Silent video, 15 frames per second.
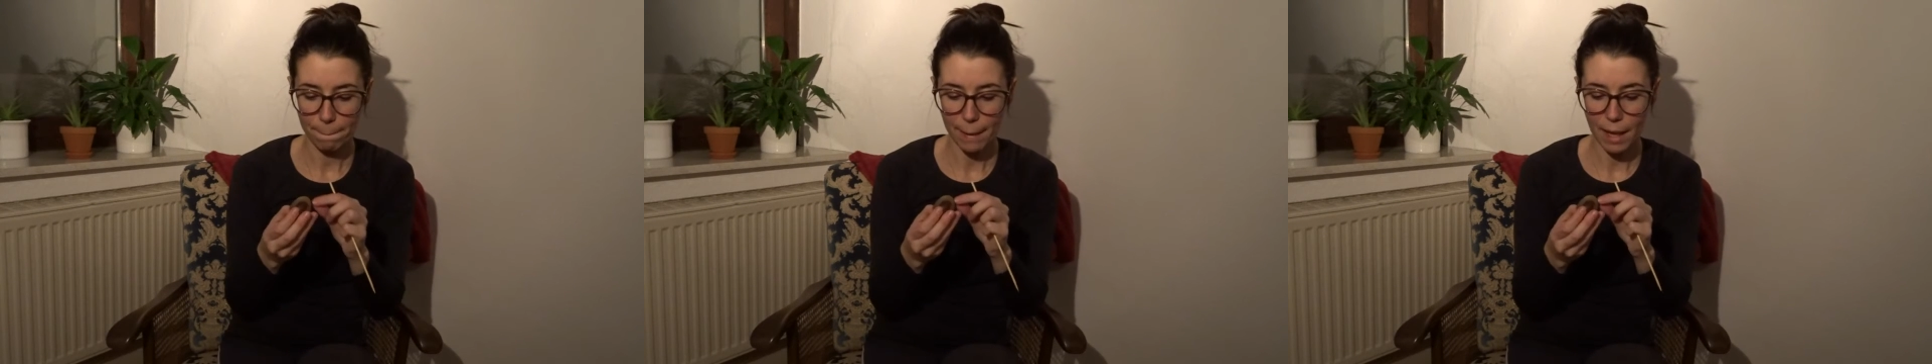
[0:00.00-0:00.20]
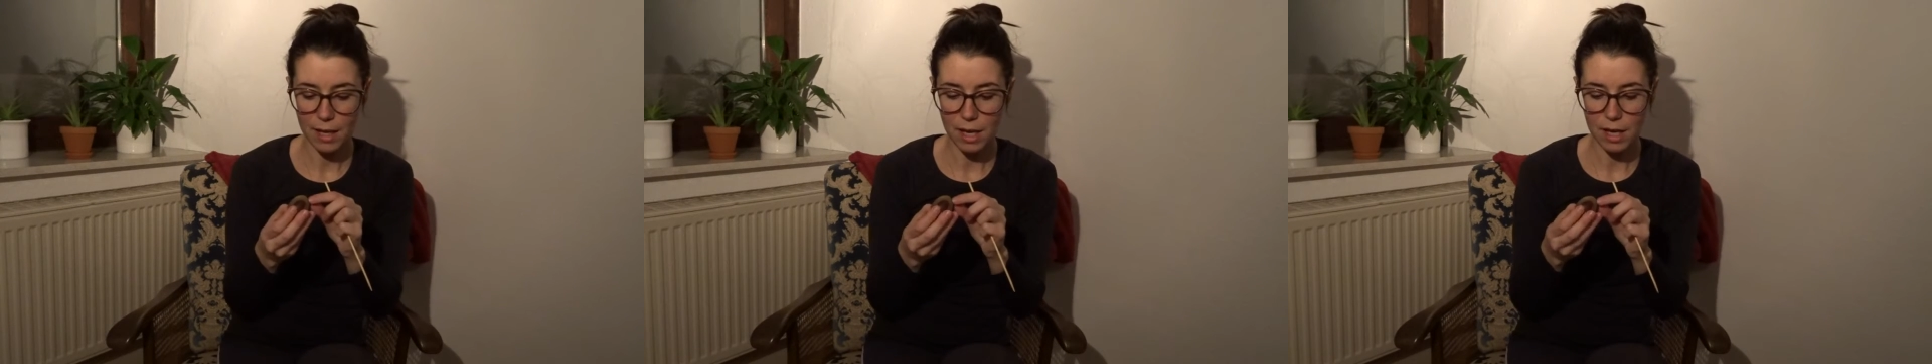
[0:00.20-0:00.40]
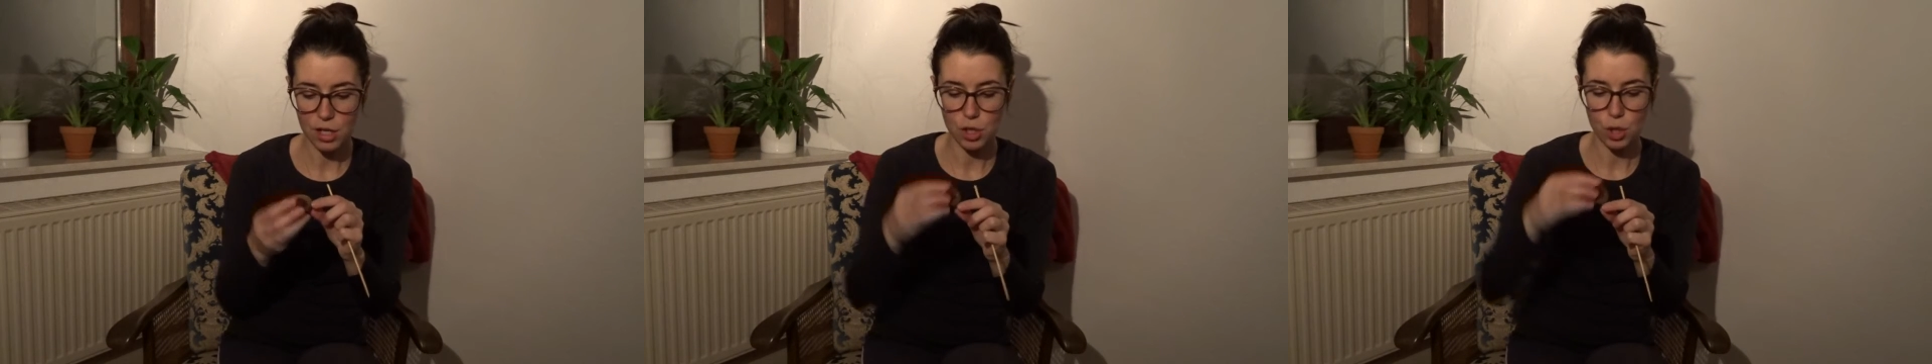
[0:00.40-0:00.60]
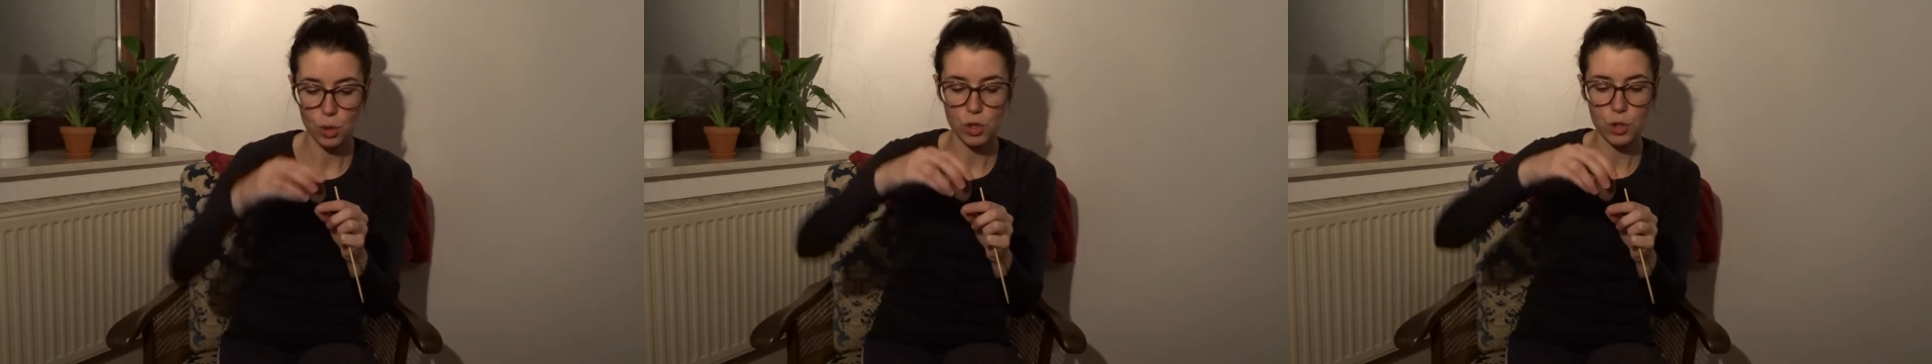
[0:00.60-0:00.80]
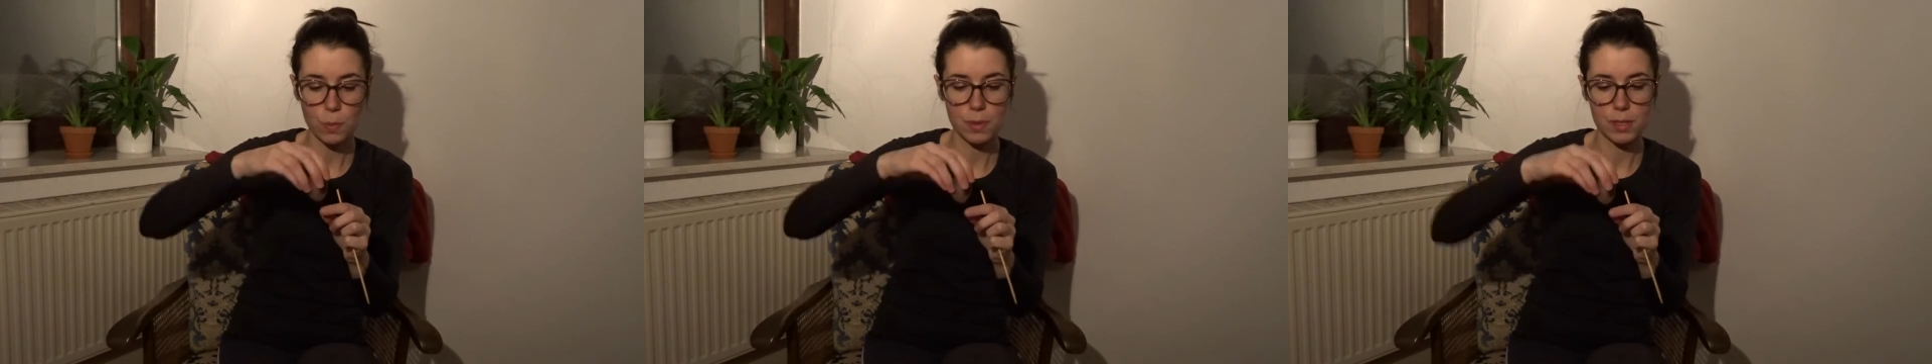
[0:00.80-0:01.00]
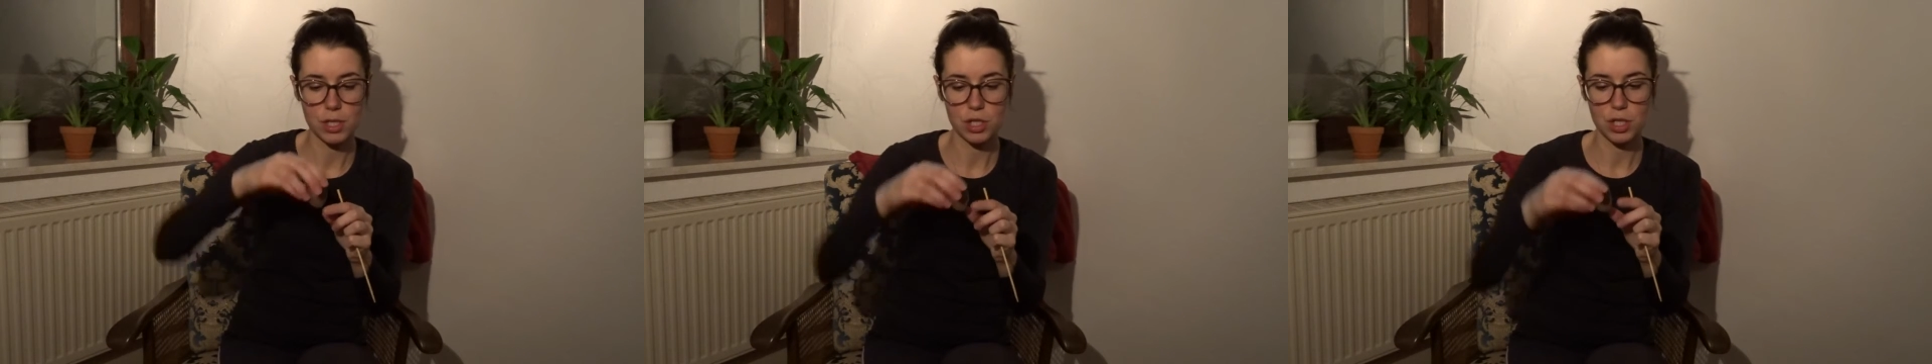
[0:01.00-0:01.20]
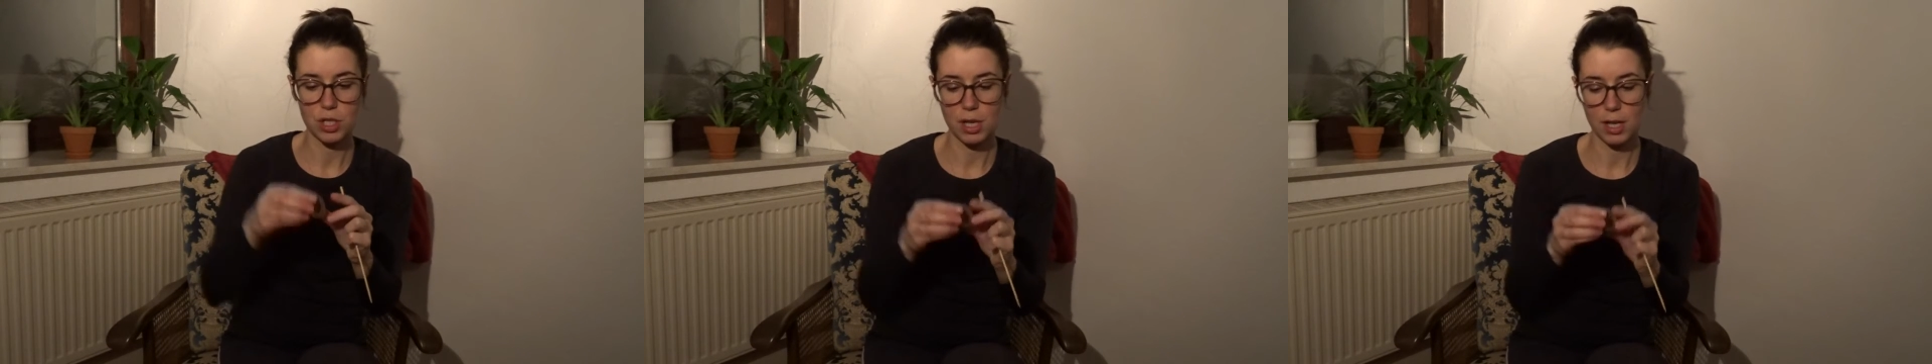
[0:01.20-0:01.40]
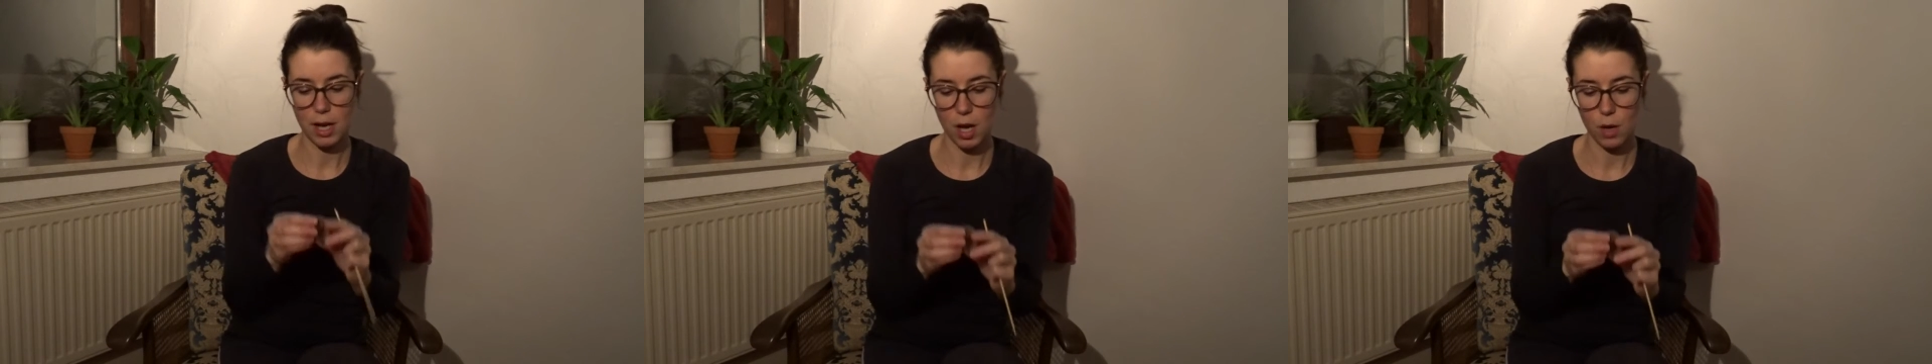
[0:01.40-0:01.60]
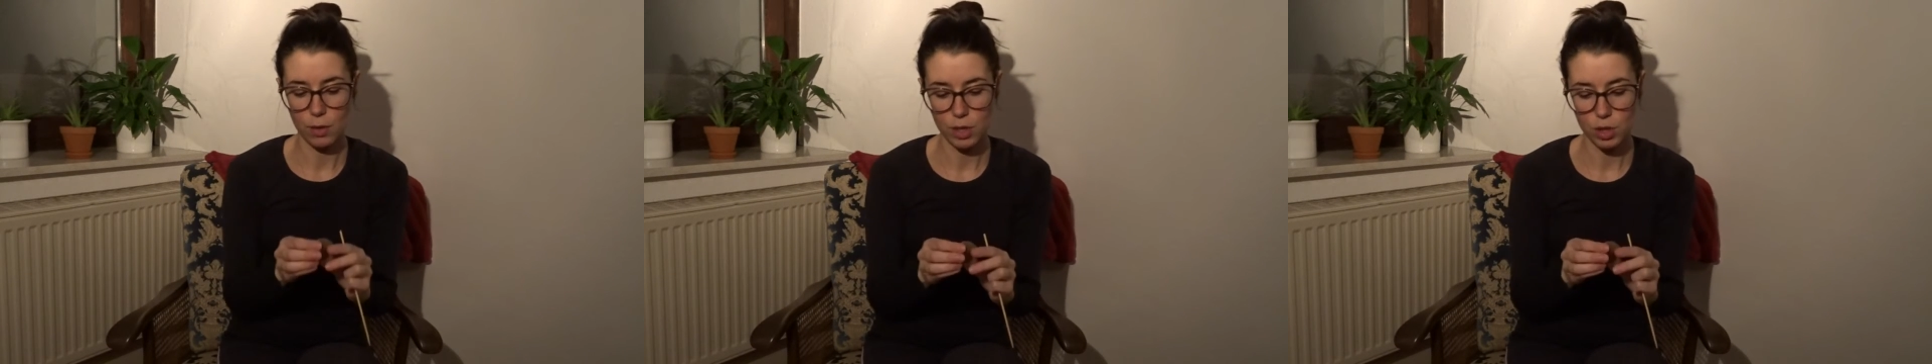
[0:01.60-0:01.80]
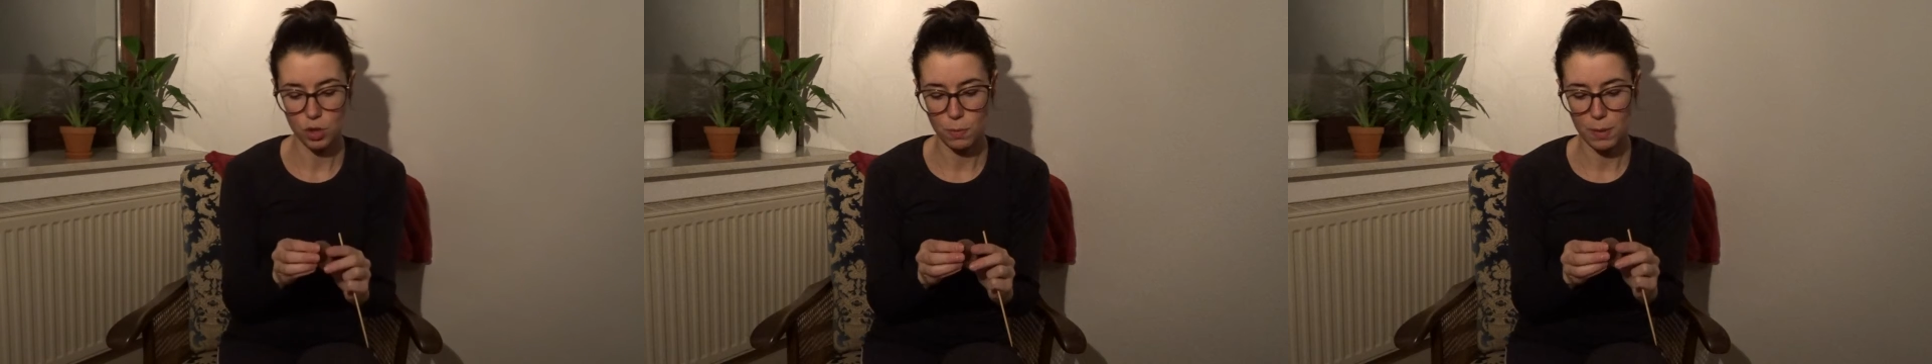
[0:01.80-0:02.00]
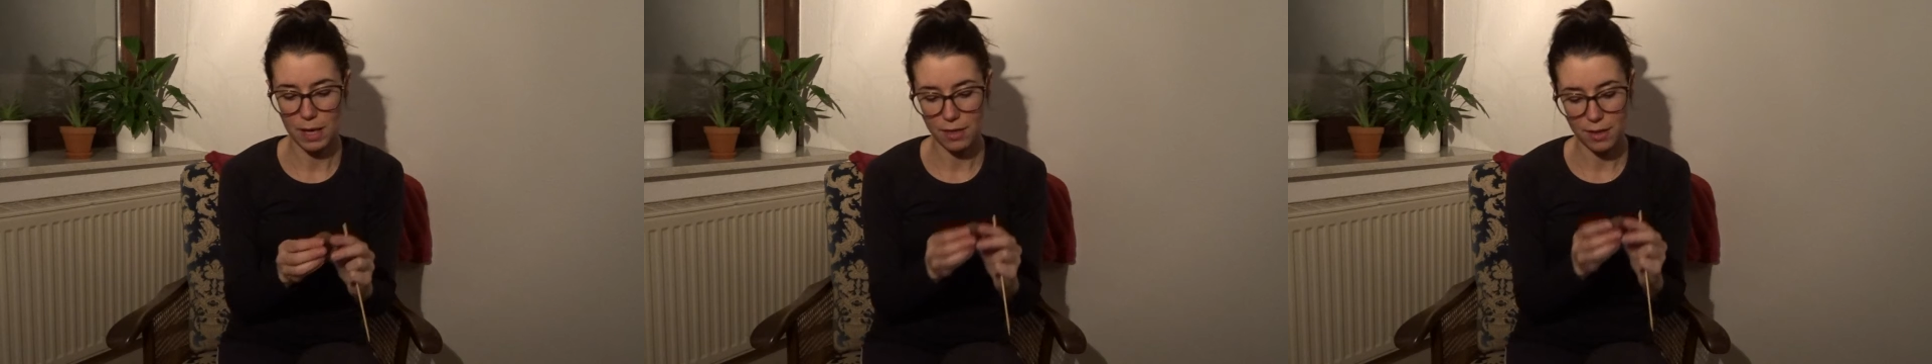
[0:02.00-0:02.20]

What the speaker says: And then I should also position it how it should be.